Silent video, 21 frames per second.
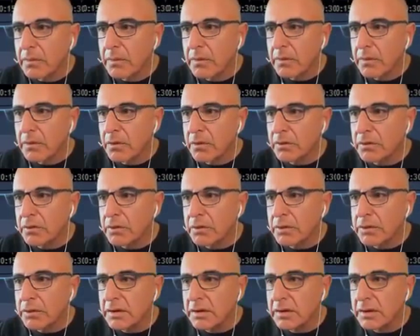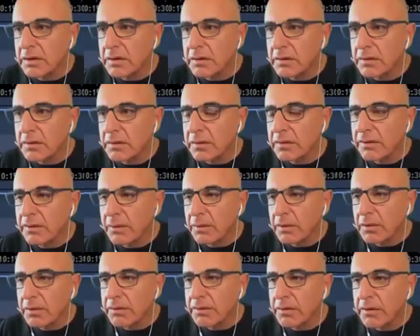It could do it here. So if I'm
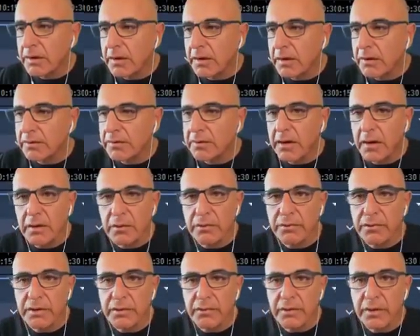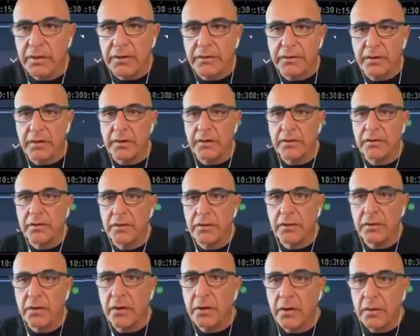going to see a sign of reversal in
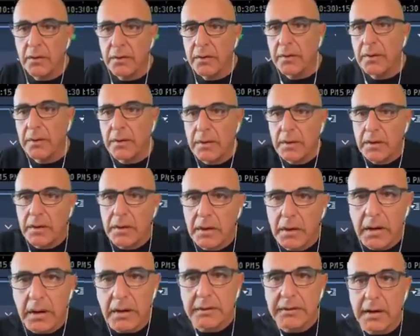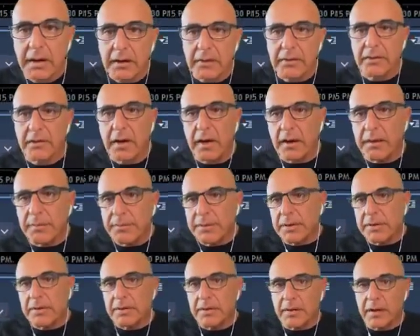Cisco, I'll take a scalp.
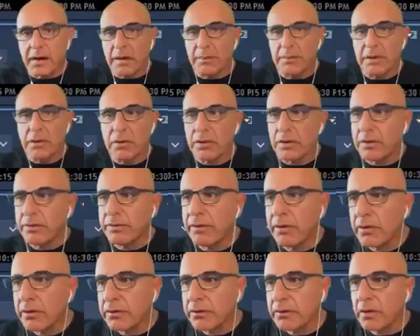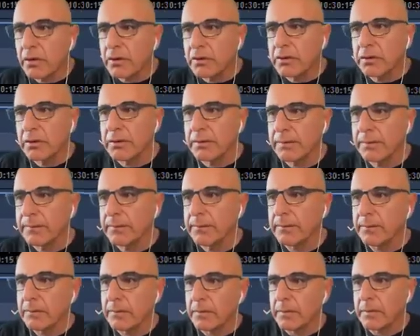I'll be looking for a short.
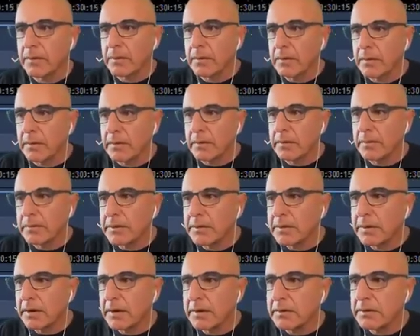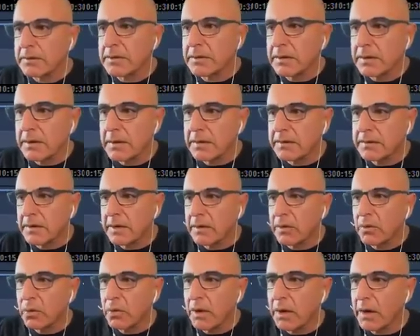Can't really tell
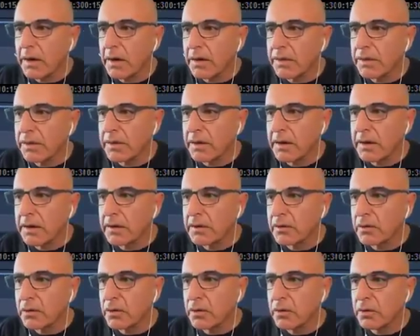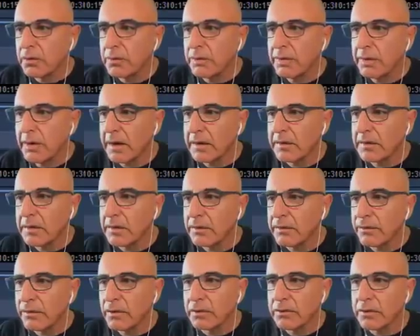where. I think it could be under
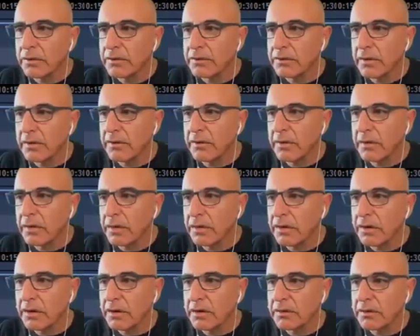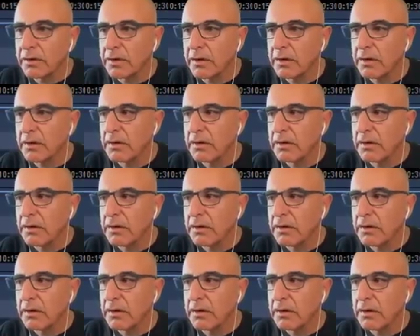47.30.